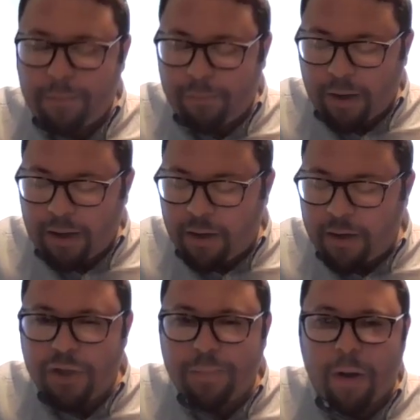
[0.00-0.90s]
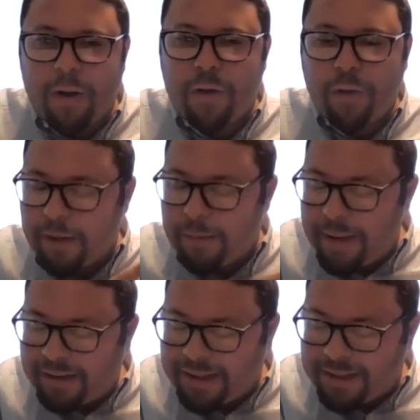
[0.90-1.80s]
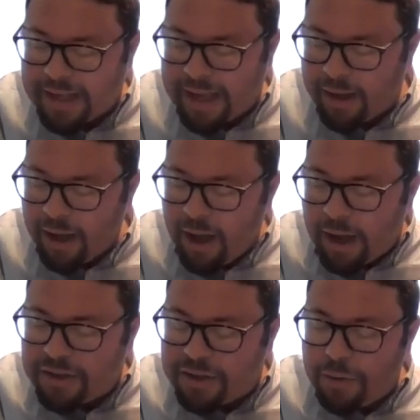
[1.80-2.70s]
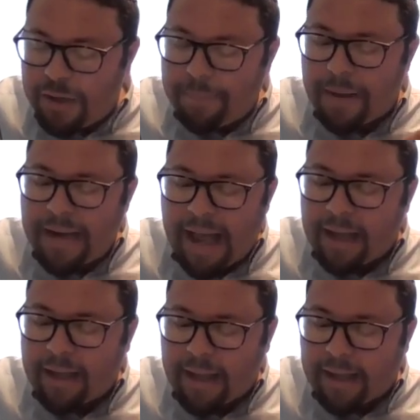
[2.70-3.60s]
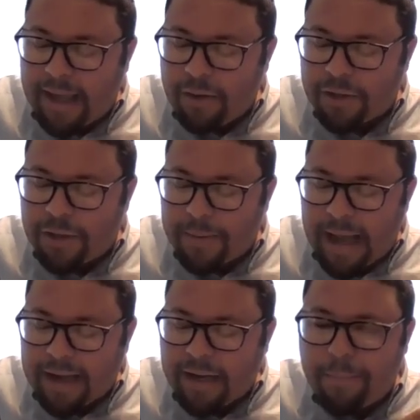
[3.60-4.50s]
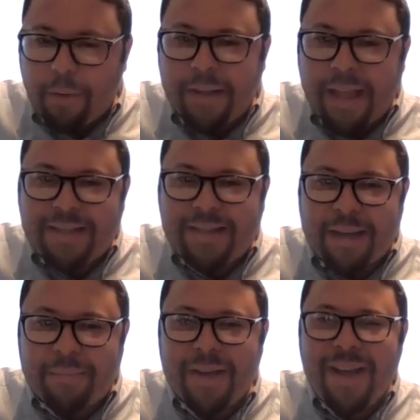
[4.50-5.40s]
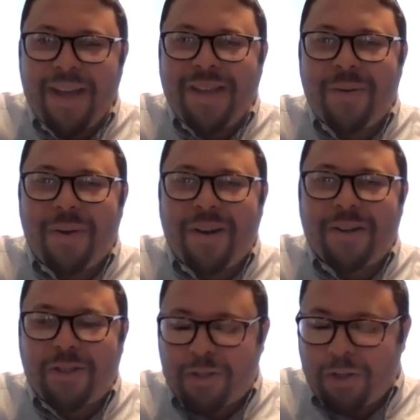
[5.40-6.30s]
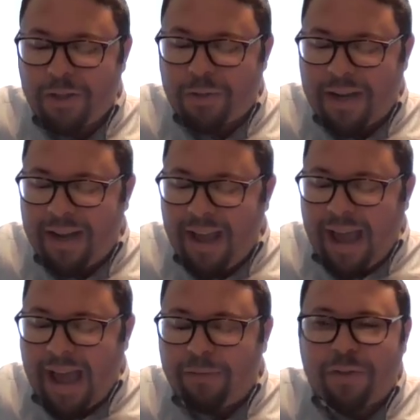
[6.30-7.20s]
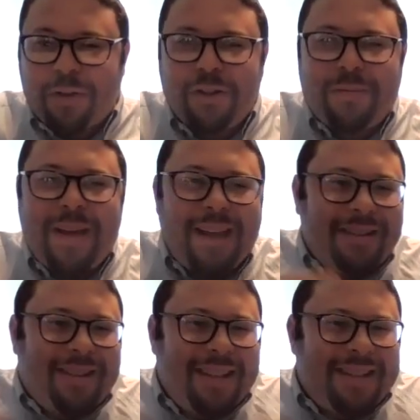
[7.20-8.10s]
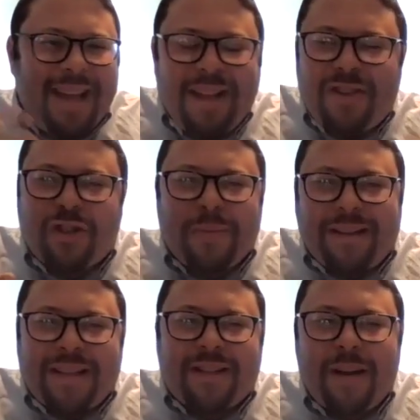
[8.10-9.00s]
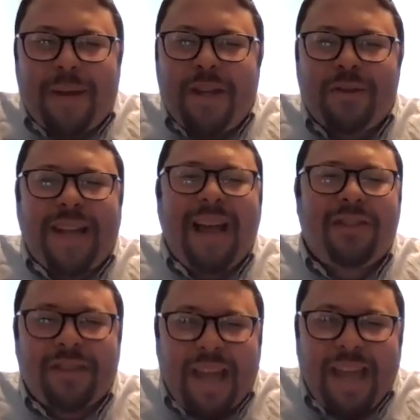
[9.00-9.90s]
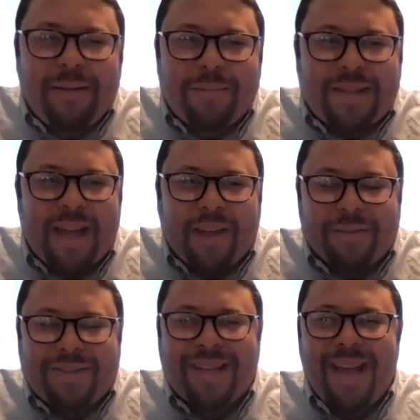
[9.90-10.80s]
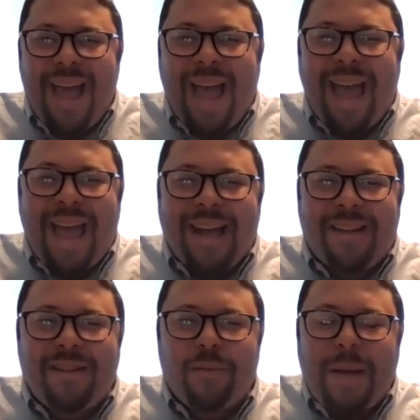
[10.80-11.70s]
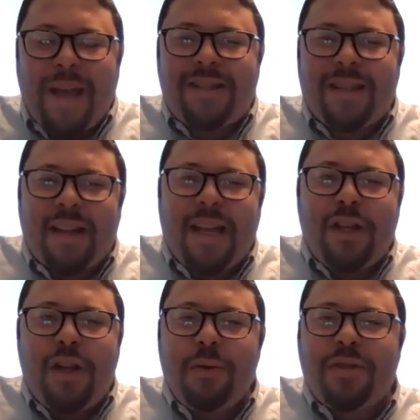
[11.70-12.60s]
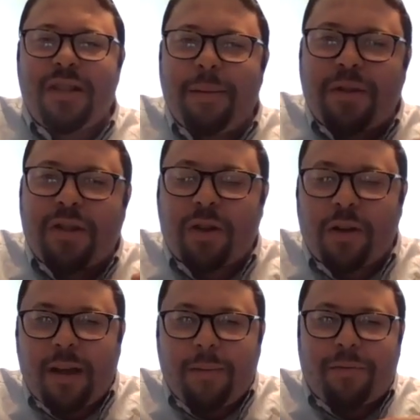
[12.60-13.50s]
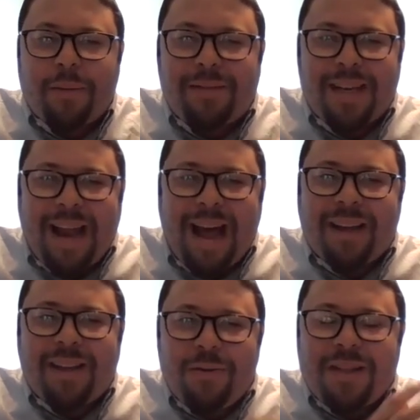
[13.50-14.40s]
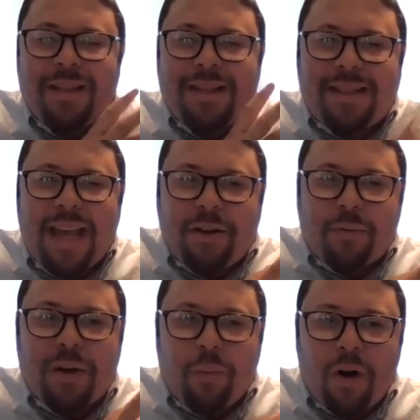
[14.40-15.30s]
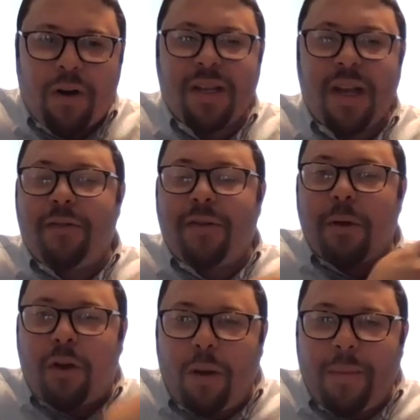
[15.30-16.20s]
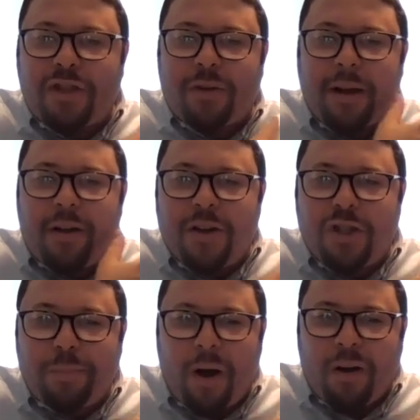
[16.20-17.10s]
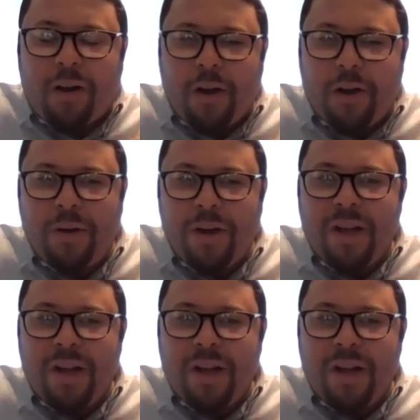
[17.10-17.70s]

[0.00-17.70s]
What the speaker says: before HaKadosh Baruch Hu lamenting, saying, Asuni banecha ki kinor shemenagdim bo leitzim. Your children have turned me into this instrument that's going to be used to entertain themselves. And basically using psukim from Tanakh, using sacred words from the Chumash, from HaKadosh Baruch Hu,